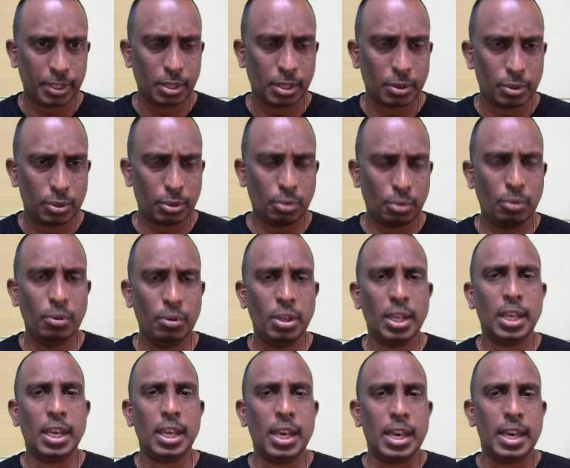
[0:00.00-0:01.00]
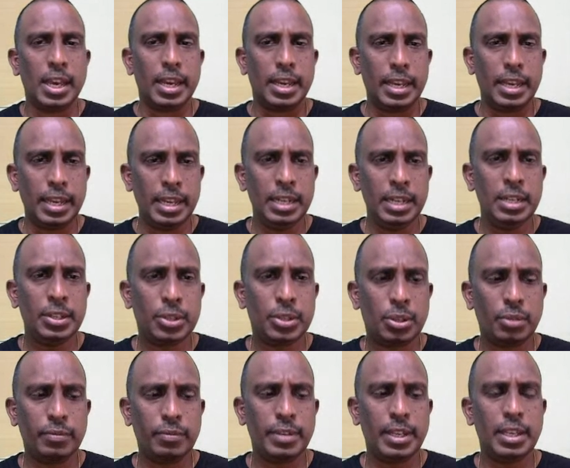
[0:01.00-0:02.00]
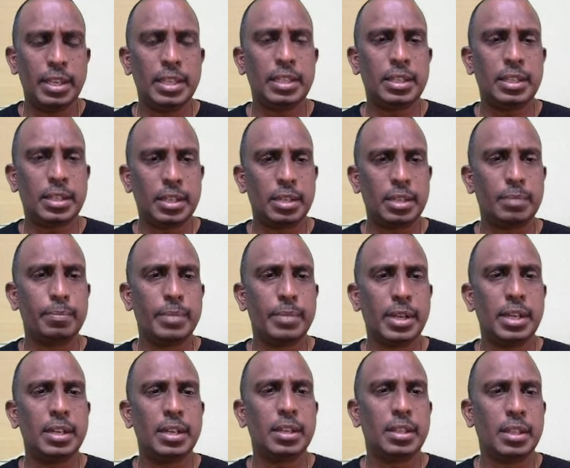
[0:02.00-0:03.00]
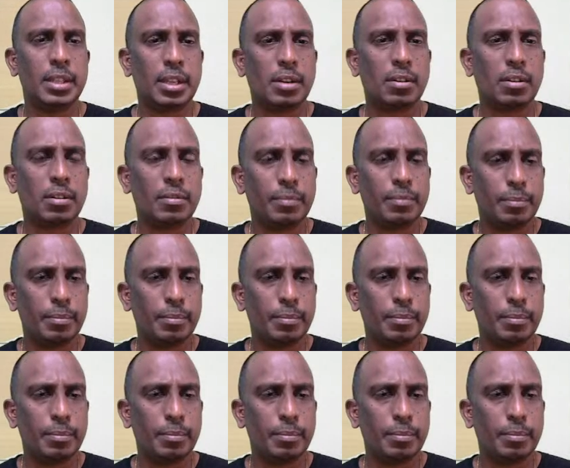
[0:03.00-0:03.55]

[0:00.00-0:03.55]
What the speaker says: So in sewage treatment, there are